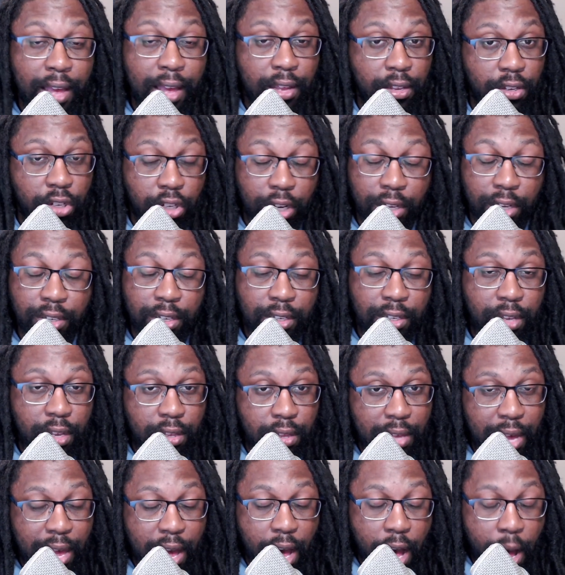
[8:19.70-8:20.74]
just as a
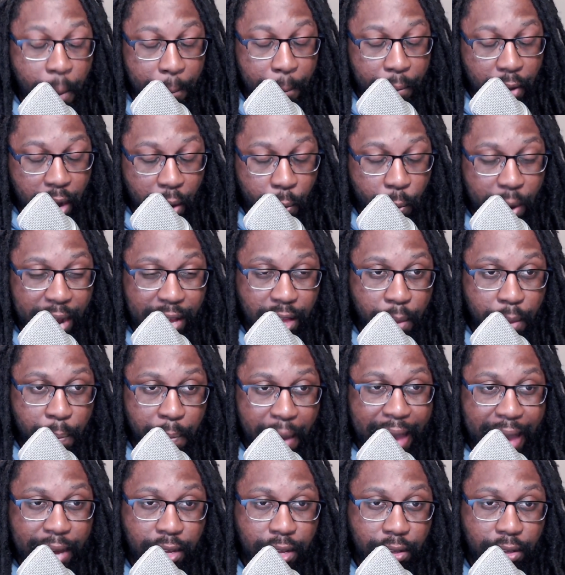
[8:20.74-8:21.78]
regular
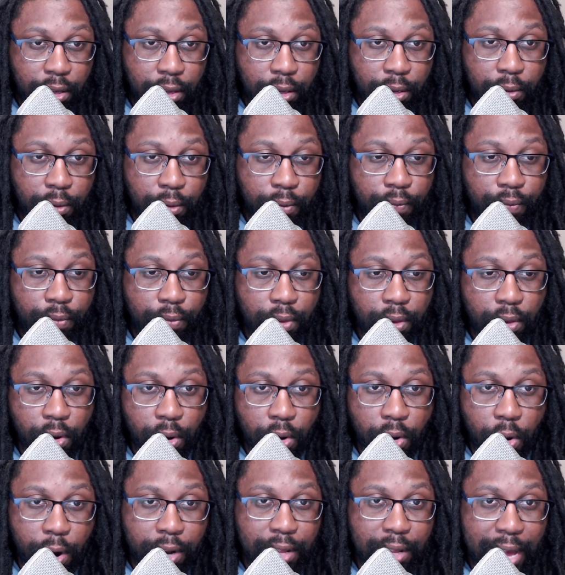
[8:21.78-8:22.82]
Mac could do,
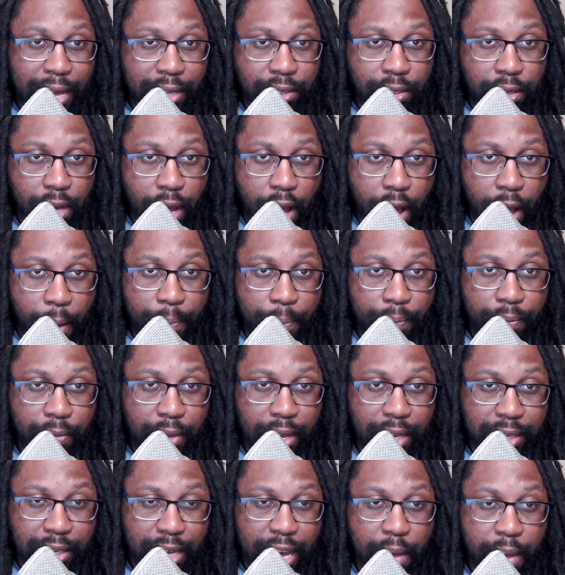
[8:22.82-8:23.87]
or a desktop.
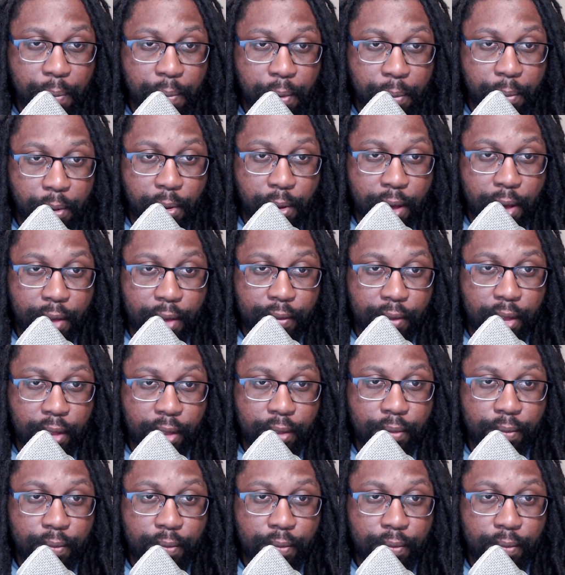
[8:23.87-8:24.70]
It's capable of it.